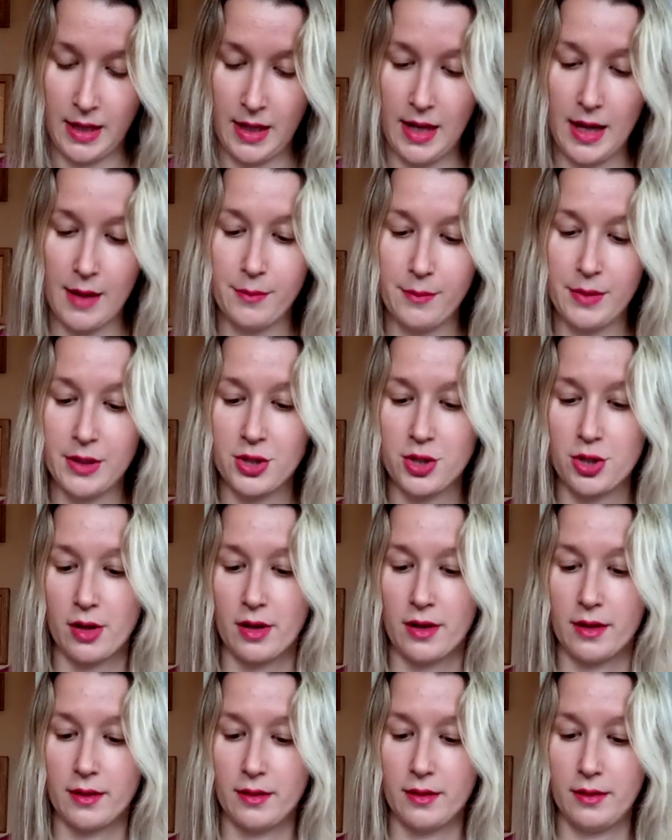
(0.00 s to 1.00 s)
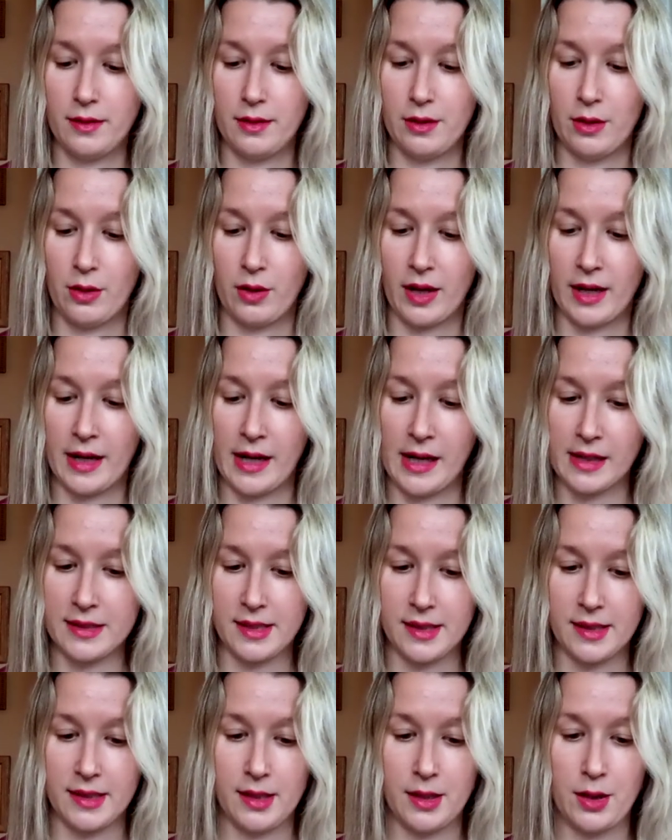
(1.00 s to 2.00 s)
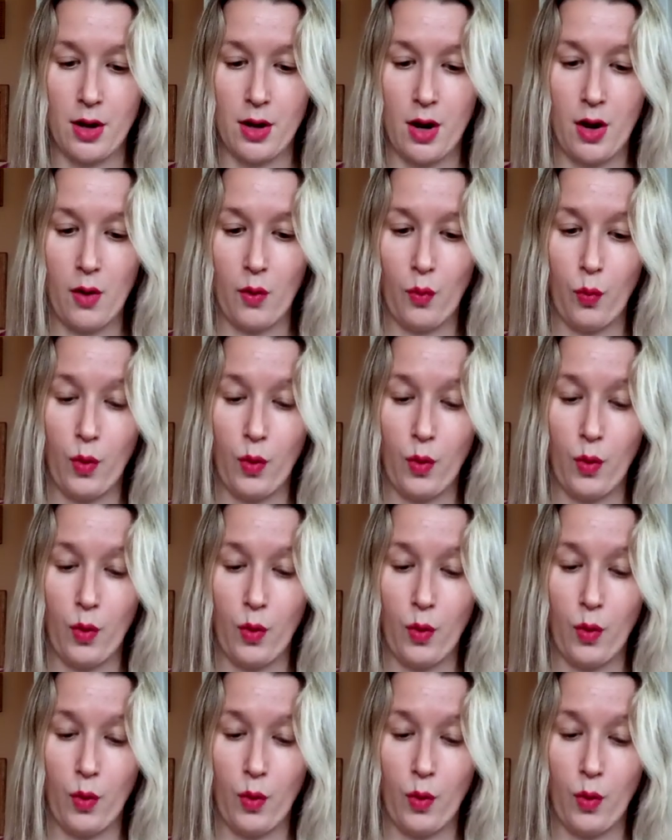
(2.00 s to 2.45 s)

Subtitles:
And be sure to, connect in and know